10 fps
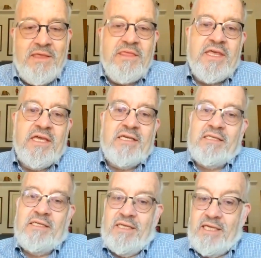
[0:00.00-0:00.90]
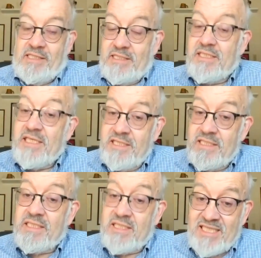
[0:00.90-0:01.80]
that it is
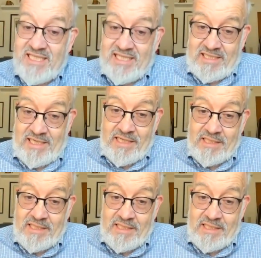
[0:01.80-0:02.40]
his singing